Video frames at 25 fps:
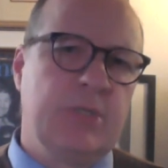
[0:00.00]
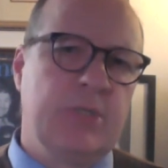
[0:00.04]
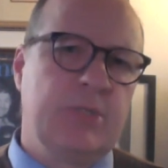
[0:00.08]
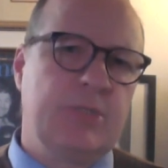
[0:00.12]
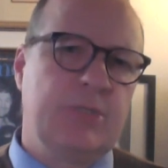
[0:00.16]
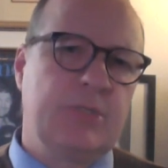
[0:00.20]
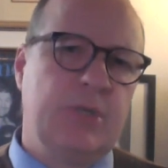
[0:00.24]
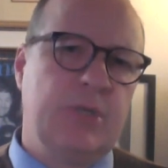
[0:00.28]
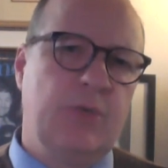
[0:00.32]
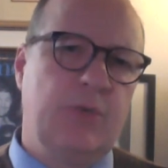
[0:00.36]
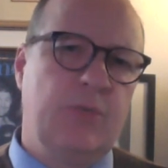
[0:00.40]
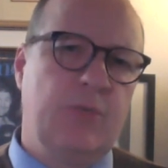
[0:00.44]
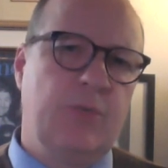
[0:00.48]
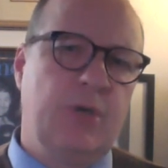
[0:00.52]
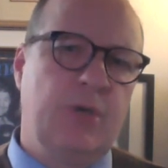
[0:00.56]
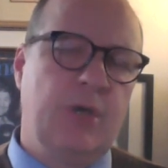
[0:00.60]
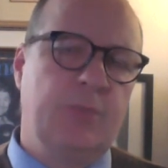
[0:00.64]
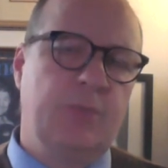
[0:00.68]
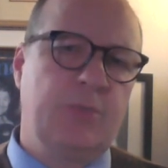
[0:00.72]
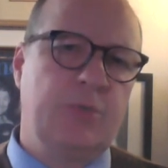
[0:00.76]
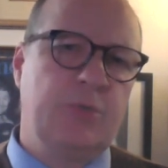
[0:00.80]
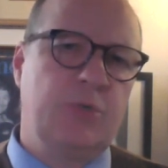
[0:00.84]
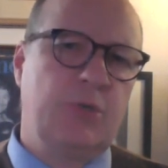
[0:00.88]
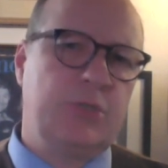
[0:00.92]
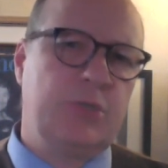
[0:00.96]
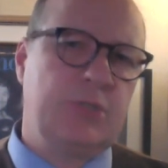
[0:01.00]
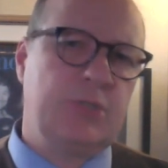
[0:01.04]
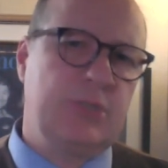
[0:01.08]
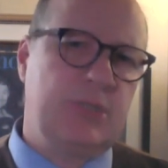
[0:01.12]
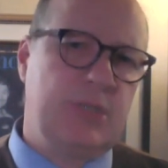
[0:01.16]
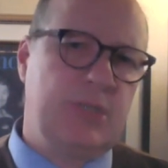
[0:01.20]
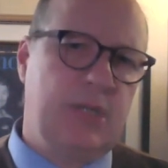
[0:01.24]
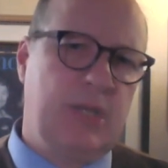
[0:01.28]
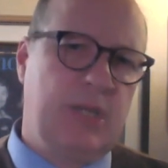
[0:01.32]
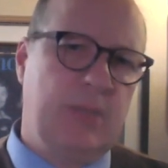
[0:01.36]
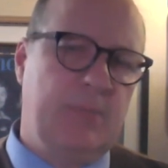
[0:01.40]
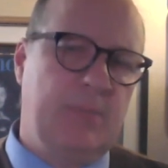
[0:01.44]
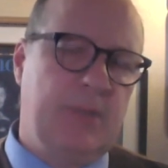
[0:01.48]
So I hope to talk to you
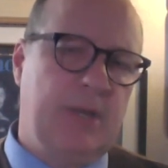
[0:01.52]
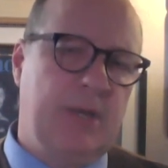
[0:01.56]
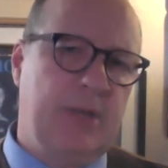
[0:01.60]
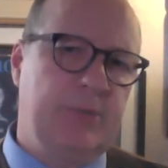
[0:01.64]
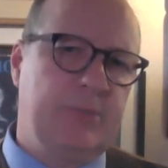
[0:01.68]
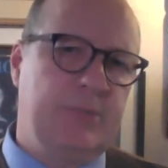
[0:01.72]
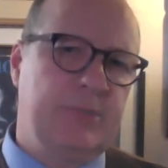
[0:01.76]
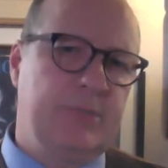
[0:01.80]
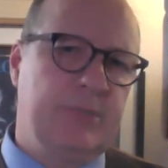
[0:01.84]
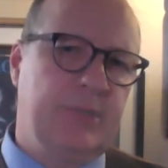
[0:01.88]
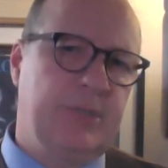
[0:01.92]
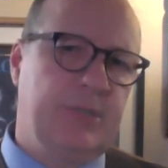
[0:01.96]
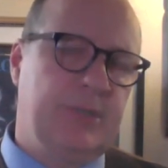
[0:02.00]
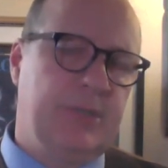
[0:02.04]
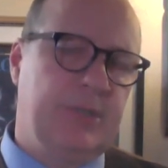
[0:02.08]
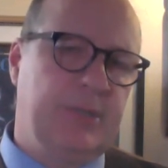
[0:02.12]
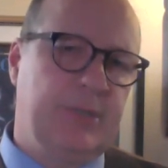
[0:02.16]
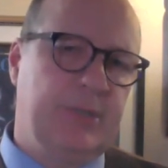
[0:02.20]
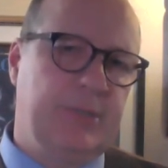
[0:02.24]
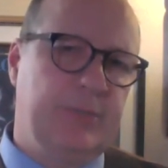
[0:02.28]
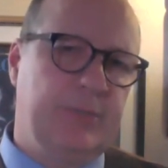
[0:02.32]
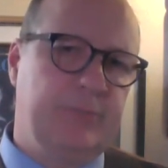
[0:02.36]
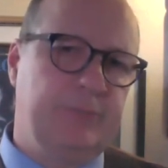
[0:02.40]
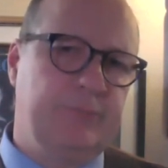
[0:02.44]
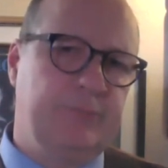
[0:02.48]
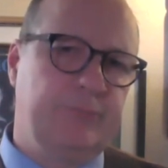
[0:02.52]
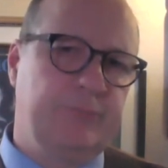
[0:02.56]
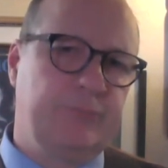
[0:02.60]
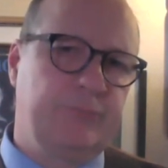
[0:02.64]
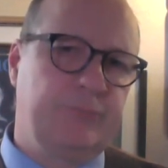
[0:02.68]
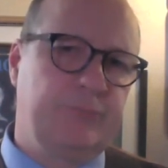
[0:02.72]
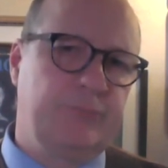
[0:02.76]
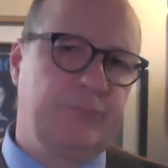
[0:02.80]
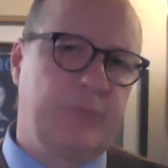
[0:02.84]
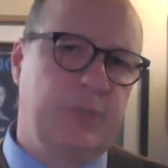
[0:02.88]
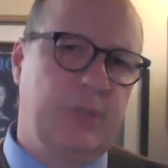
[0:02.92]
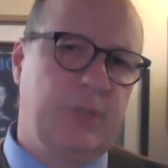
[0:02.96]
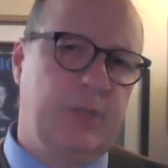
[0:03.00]
today about. Um,
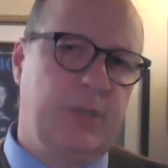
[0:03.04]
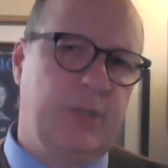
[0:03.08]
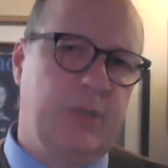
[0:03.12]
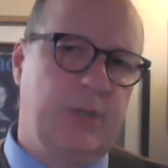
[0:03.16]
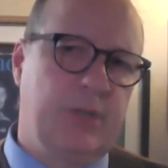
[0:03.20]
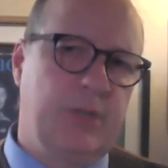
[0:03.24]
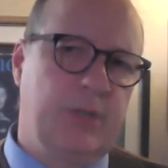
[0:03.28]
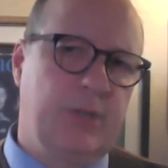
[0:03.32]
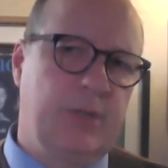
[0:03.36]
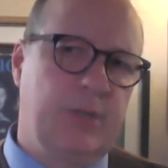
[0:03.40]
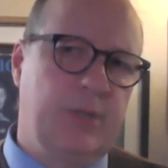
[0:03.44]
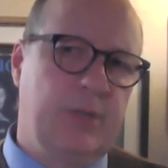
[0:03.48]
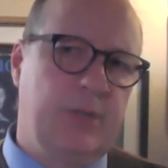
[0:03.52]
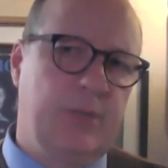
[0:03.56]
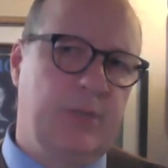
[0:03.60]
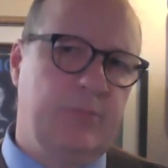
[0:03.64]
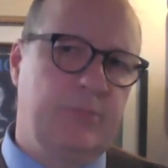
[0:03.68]
uh,